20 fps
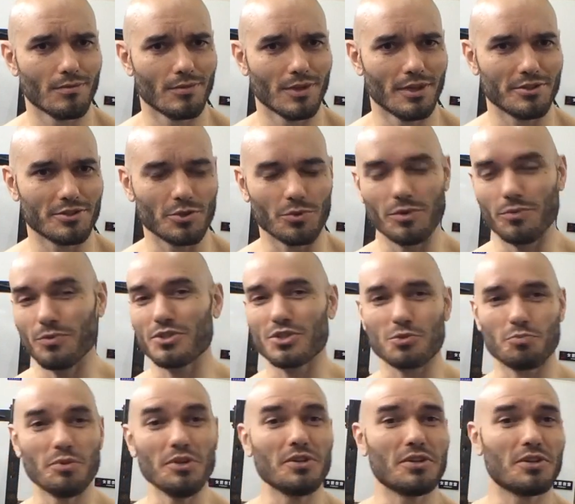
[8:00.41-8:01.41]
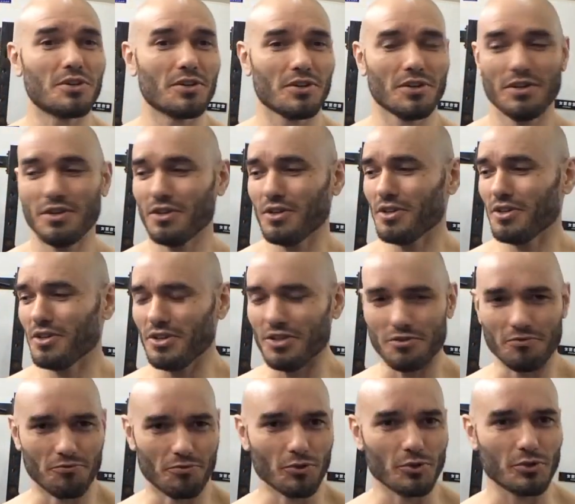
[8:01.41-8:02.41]
And so he would speak
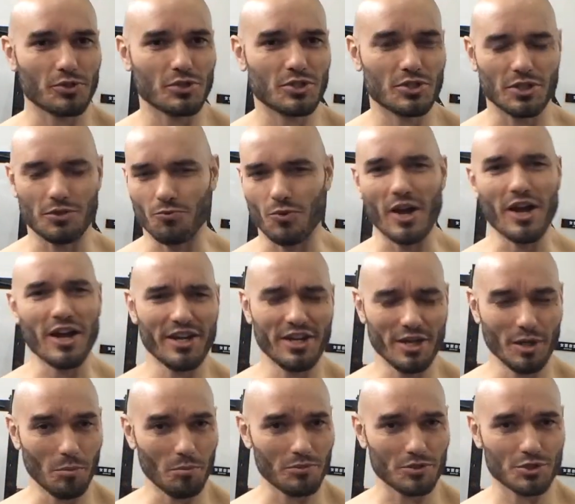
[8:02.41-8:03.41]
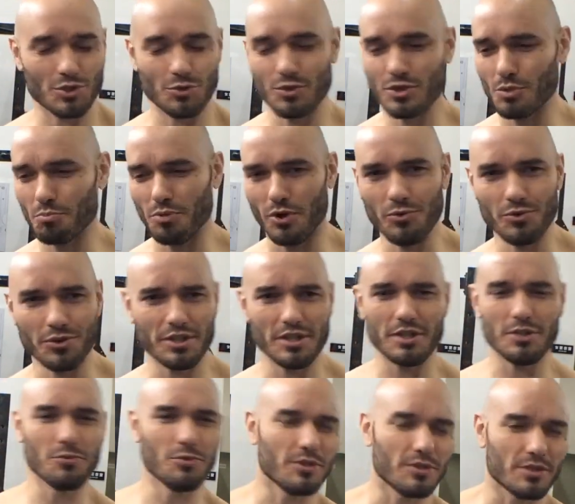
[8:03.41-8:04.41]
in verse and rhymes to his opponent,
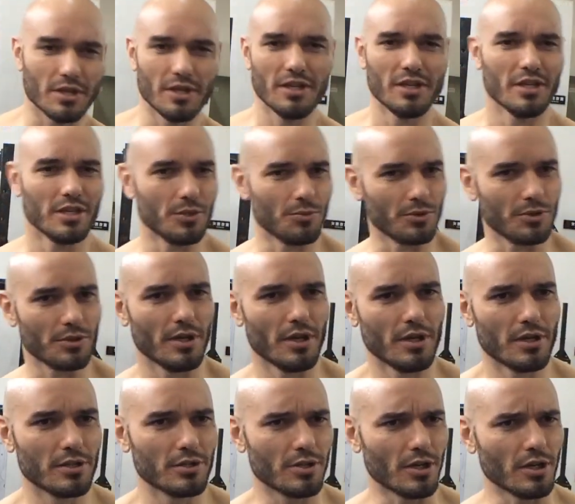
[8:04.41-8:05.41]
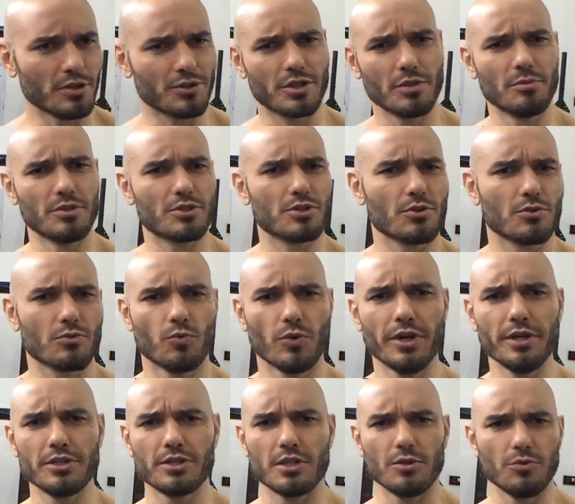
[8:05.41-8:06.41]
and he would taunt them in certain
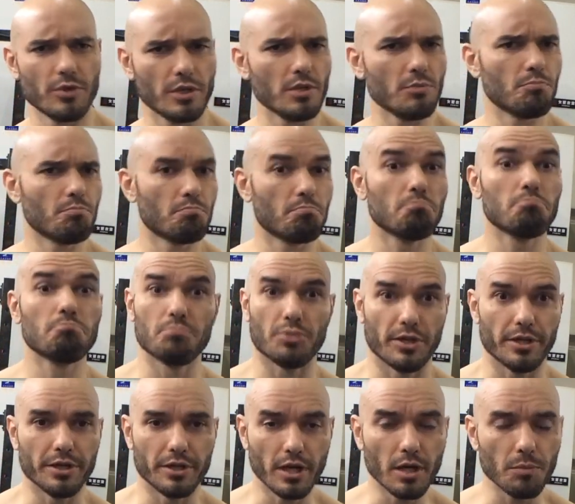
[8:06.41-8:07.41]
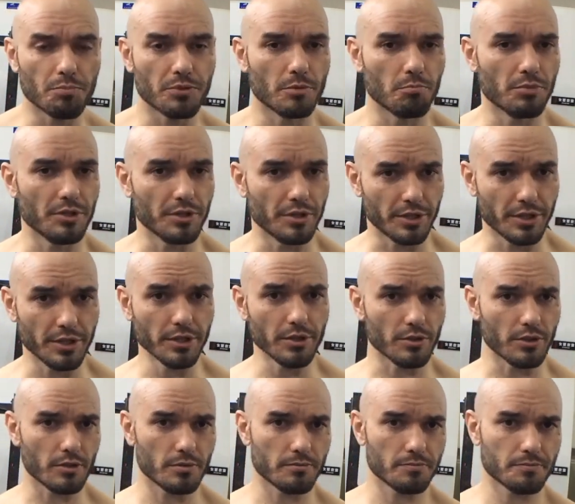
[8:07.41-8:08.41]
ways. He'd play it up. He'd be the
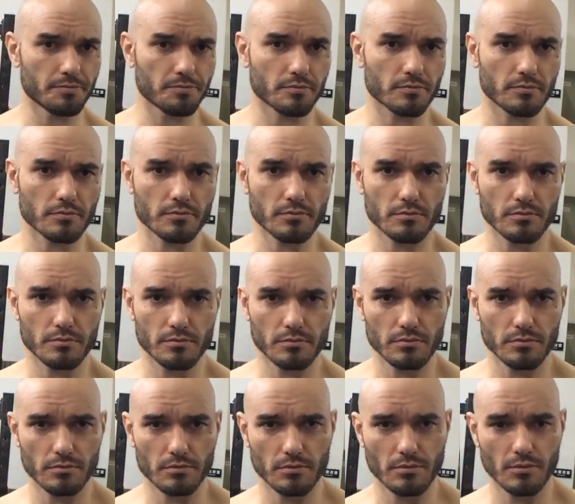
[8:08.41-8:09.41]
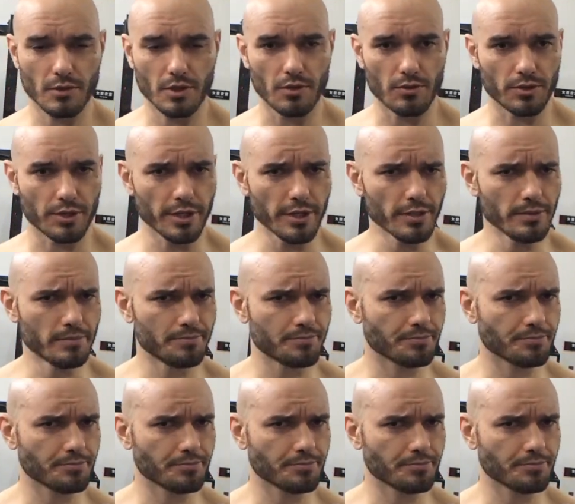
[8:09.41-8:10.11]
heel. Okay?